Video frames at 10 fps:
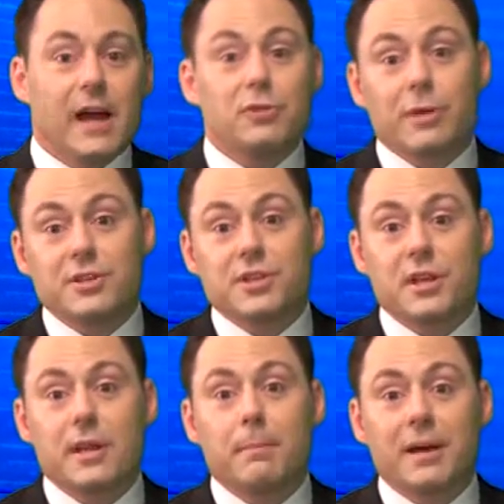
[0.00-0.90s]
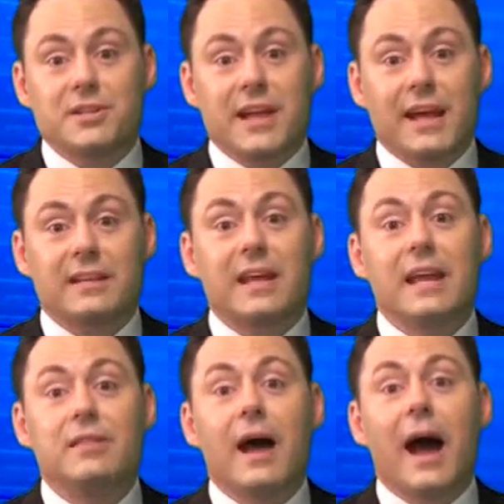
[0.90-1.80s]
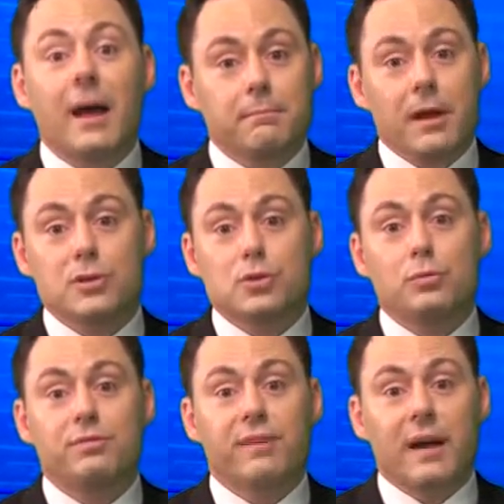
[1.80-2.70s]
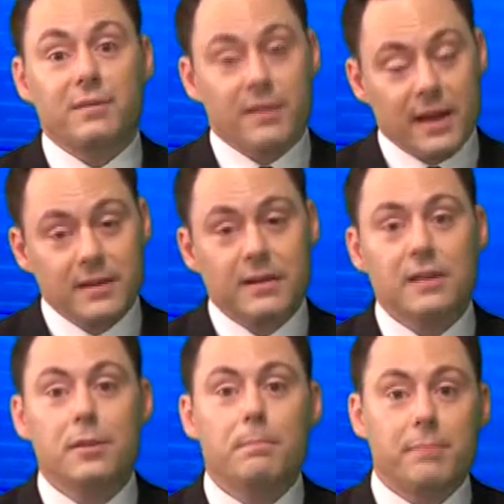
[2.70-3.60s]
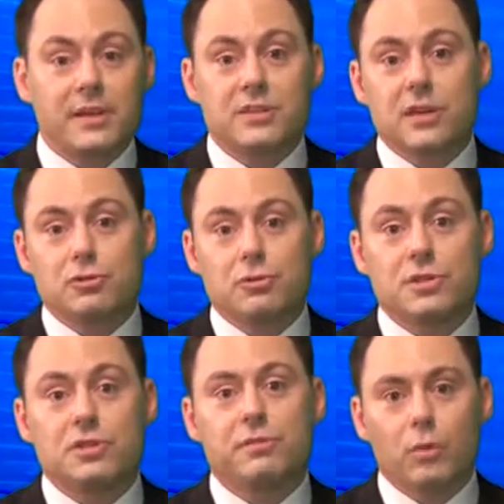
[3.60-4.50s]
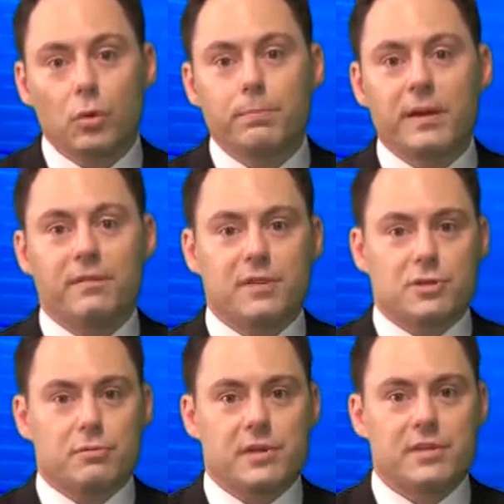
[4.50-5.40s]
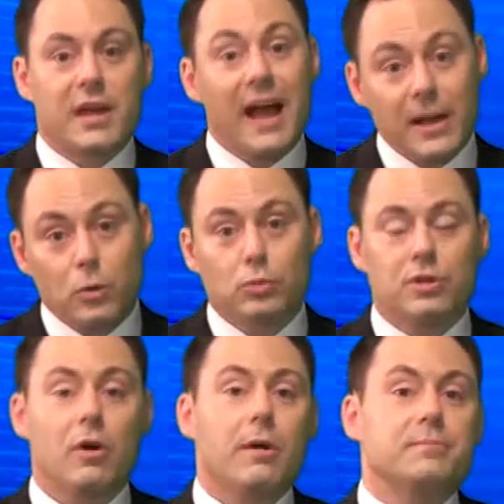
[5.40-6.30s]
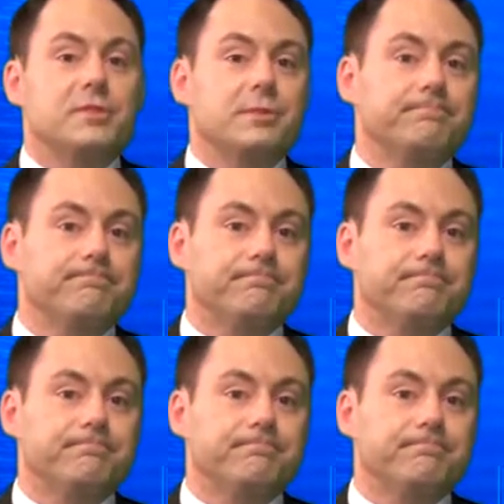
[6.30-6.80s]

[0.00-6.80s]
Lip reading: A trustee must act in the utmost good faith and in the best interests of all beneficiaries at all times.